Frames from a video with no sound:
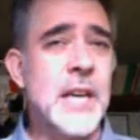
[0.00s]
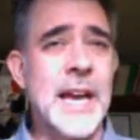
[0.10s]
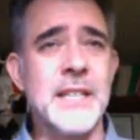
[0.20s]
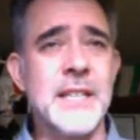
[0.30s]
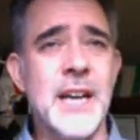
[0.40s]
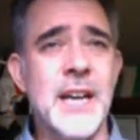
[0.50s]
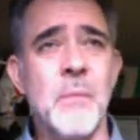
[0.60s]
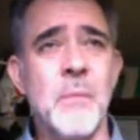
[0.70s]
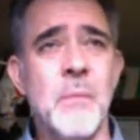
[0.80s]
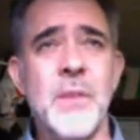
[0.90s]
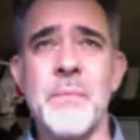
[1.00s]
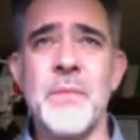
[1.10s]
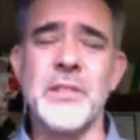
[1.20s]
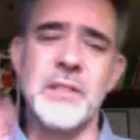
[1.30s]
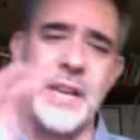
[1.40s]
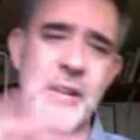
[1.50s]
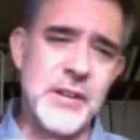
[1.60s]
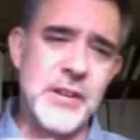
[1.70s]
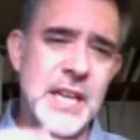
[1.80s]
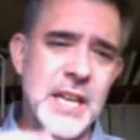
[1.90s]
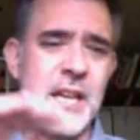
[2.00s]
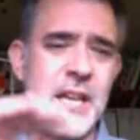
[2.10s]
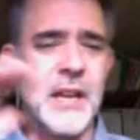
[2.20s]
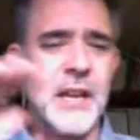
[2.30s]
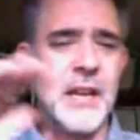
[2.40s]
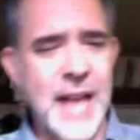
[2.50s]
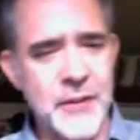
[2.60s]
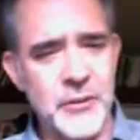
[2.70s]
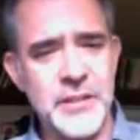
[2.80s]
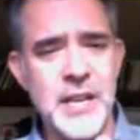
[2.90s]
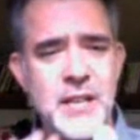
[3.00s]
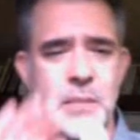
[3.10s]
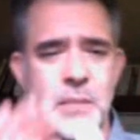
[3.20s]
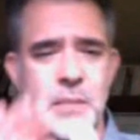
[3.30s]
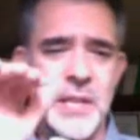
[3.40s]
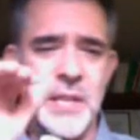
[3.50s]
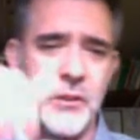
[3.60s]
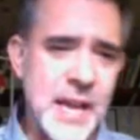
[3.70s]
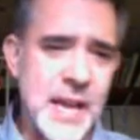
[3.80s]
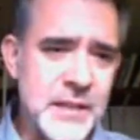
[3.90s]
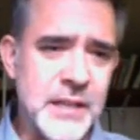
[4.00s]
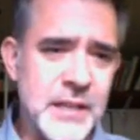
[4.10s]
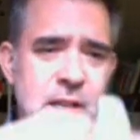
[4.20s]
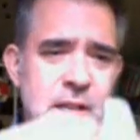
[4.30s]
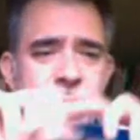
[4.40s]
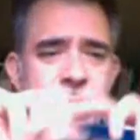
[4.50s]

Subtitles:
and there's inner knee, lateral knee, there's patellar tendon,